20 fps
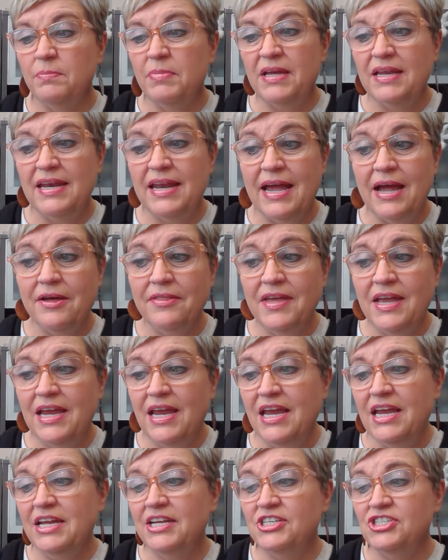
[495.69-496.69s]
but now that
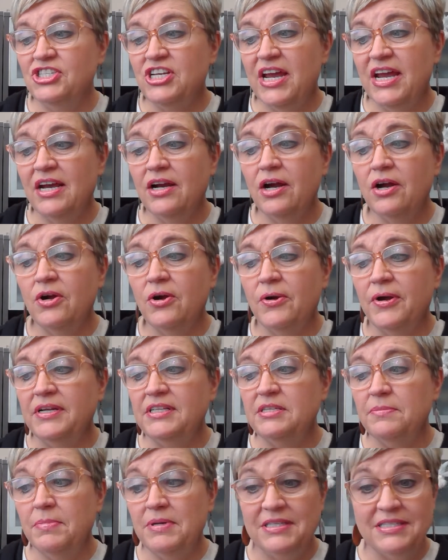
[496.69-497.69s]
he and Jake are going
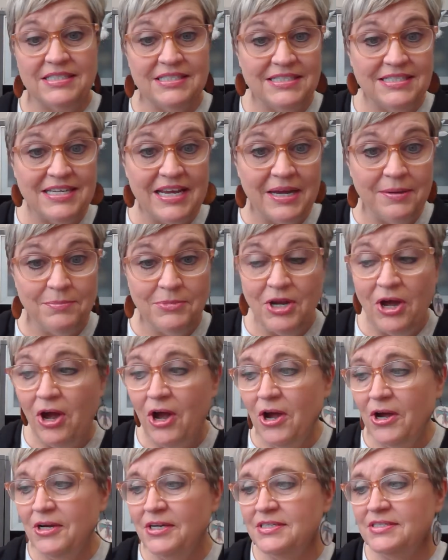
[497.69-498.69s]
to be
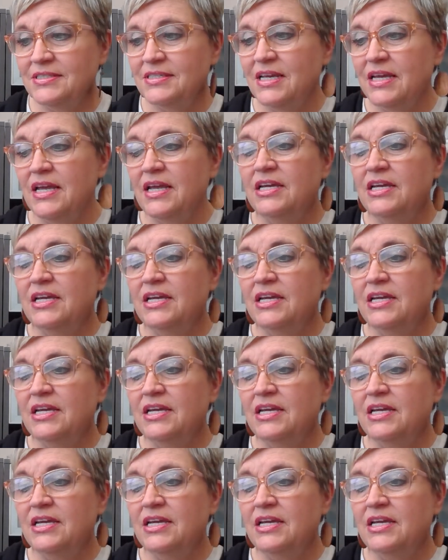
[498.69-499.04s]
stepdogs,